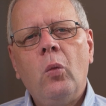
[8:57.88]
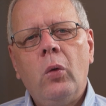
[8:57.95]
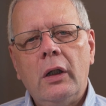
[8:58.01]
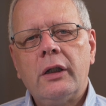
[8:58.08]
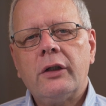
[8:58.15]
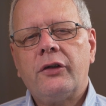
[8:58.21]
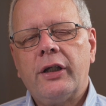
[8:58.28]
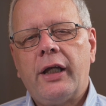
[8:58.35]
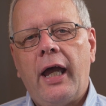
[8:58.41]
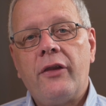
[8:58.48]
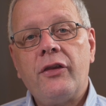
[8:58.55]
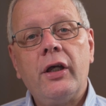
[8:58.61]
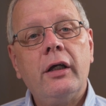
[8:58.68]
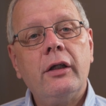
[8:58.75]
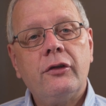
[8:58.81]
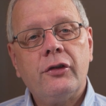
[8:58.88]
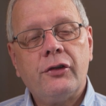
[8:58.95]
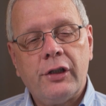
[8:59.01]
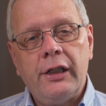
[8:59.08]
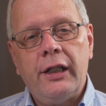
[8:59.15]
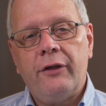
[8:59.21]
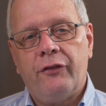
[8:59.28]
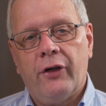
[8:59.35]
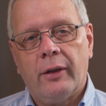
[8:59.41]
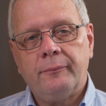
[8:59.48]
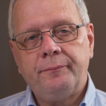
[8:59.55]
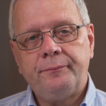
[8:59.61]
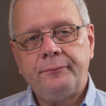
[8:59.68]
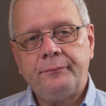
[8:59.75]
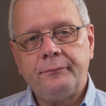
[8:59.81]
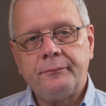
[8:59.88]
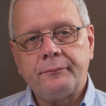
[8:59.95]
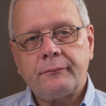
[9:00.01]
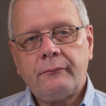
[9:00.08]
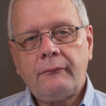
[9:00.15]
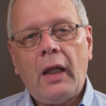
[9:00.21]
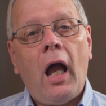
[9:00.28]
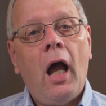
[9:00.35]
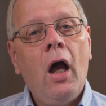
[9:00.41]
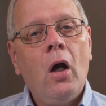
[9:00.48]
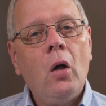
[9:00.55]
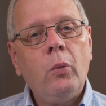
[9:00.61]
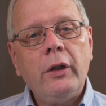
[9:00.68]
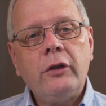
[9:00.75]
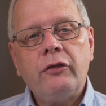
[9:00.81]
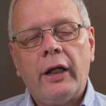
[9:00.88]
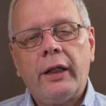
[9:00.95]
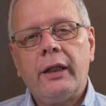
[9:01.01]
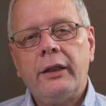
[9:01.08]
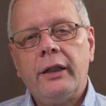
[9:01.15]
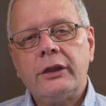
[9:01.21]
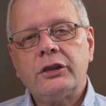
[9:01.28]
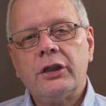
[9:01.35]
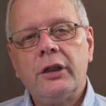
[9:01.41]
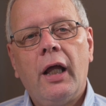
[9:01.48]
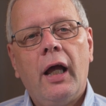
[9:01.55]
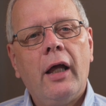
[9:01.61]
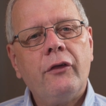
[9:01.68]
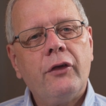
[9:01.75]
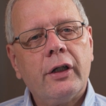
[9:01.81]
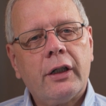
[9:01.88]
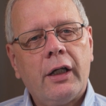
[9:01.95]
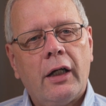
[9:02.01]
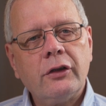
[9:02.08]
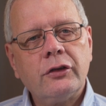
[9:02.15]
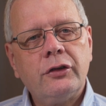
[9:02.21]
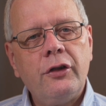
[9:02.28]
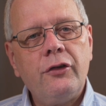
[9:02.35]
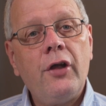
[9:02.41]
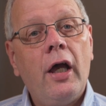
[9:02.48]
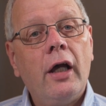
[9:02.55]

work together to deliver. With recognition that countries